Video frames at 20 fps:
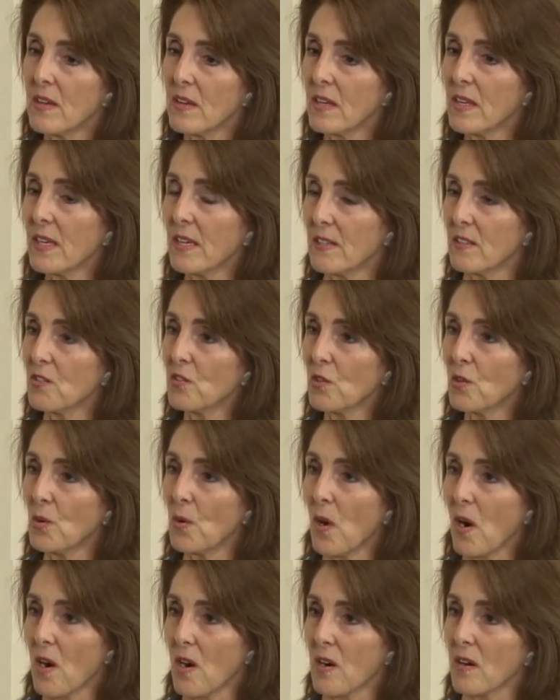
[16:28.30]
kids who
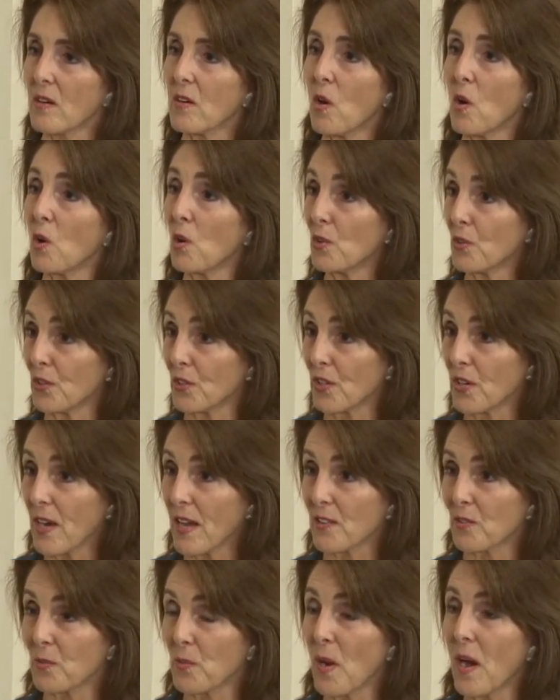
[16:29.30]
are older
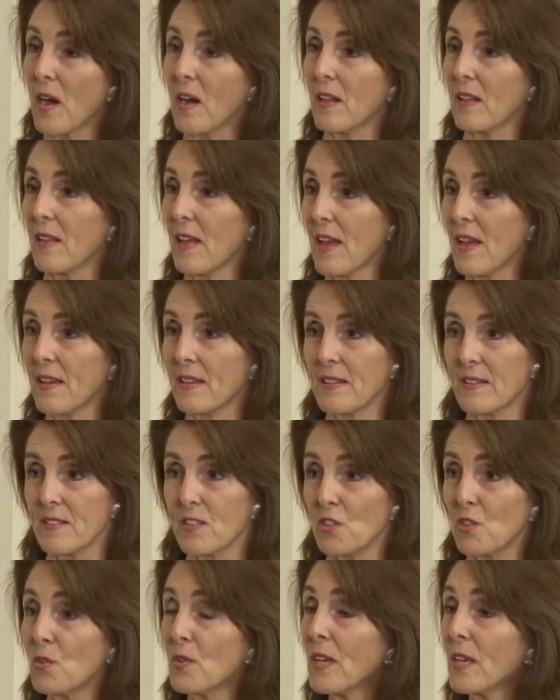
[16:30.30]
as well. And
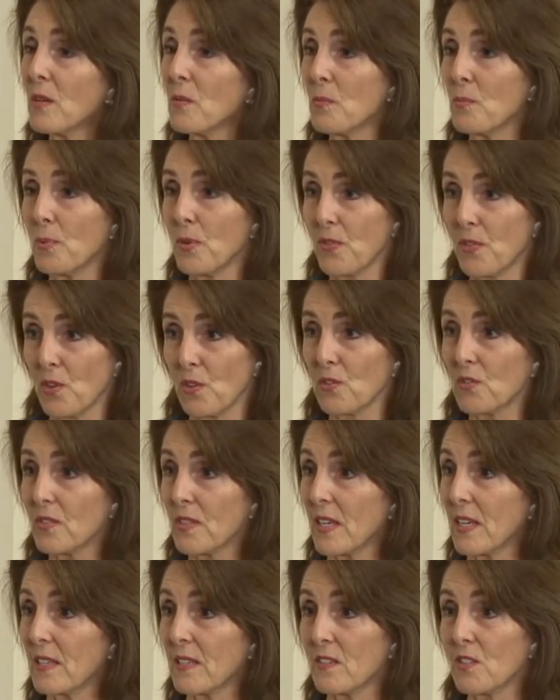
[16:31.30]
you can put those
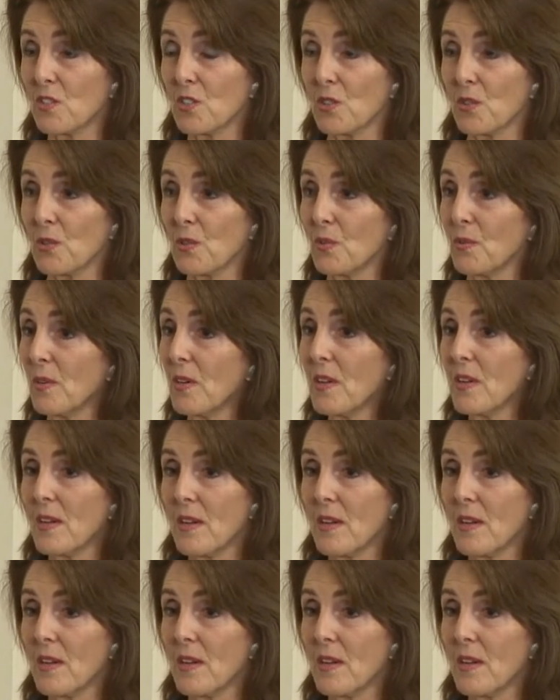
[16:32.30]
into